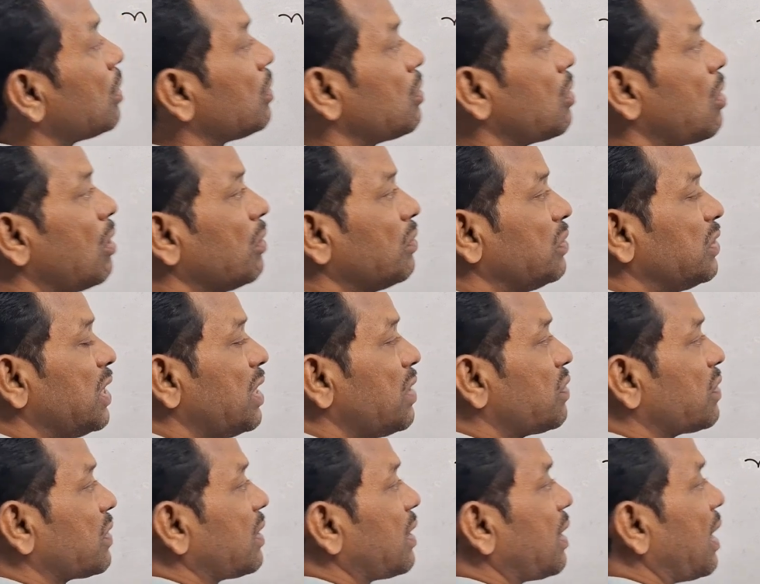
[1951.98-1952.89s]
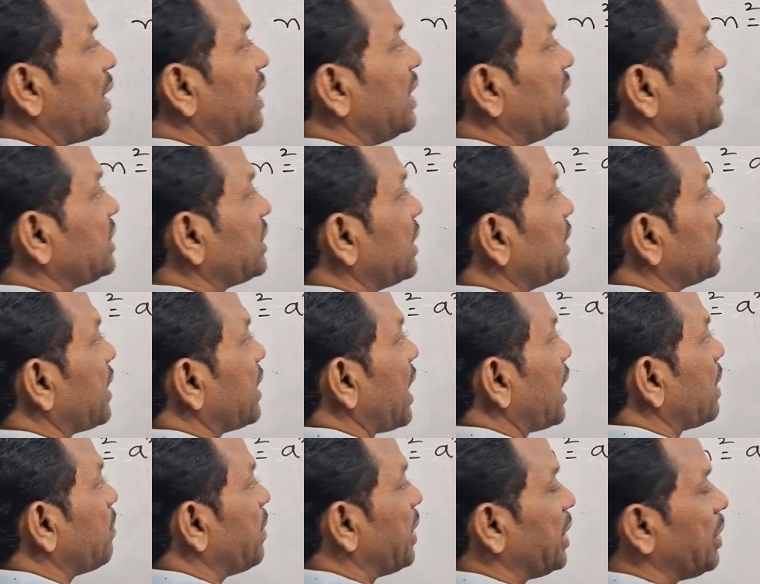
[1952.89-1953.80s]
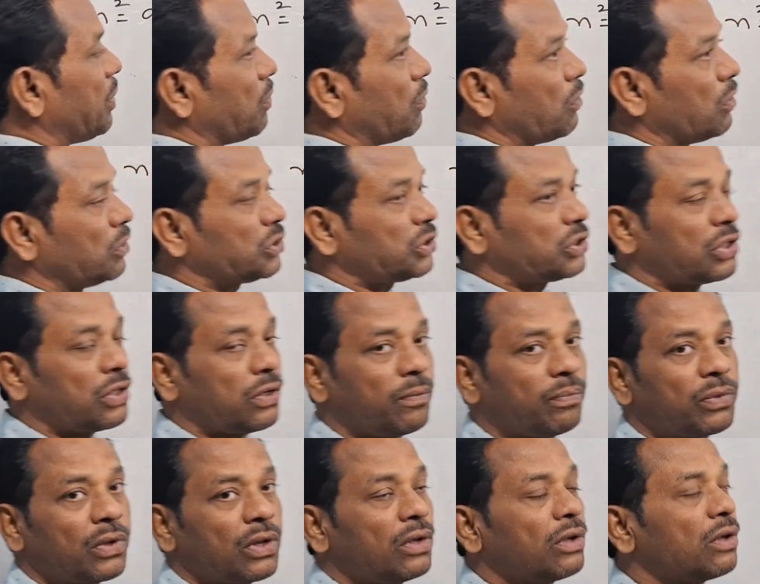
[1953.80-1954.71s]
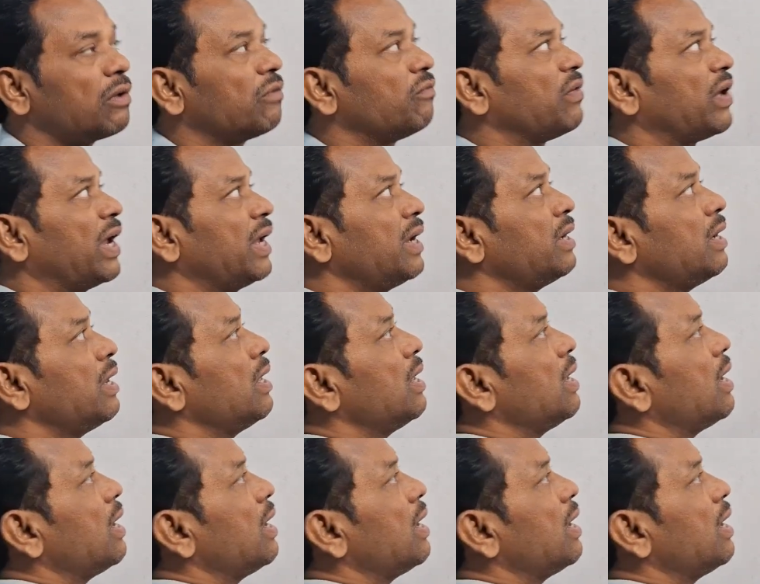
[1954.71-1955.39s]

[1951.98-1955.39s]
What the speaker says: Now this condition can be used when